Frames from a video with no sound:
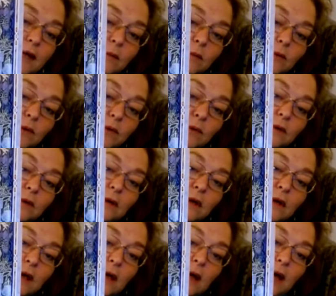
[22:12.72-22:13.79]
You
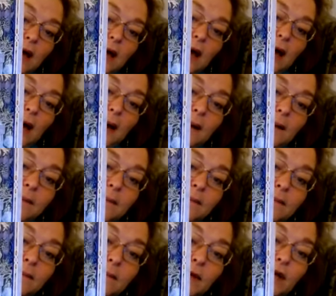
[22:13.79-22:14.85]

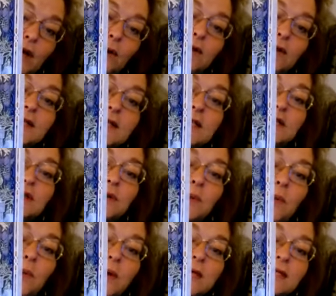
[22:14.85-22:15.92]
know, this is the
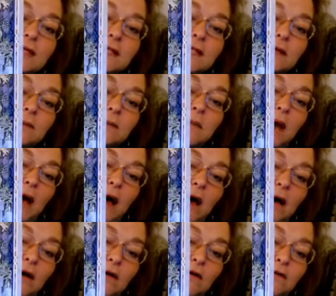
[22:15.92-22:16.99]
wisdom
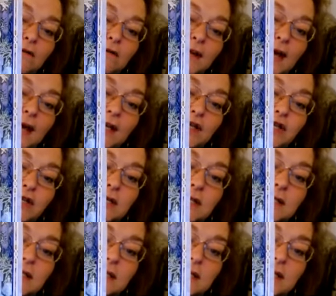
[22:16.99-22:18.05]
of the
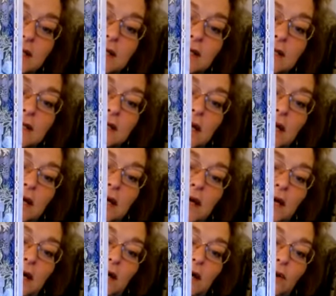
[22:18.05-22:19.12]
ages. This is
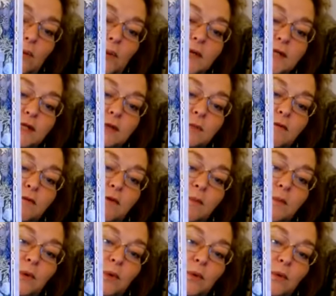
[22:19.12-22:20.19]
the wisdom of the
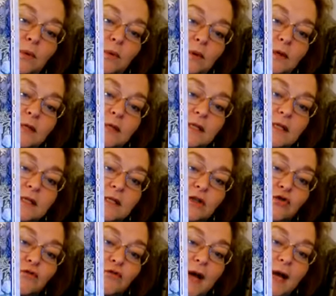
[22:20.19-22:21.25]
moon. This is
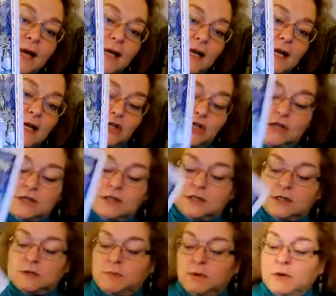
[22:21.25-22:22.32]
direct connection to
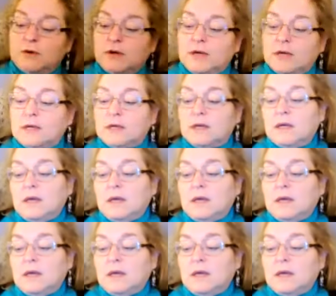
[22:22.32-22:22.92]
spirit.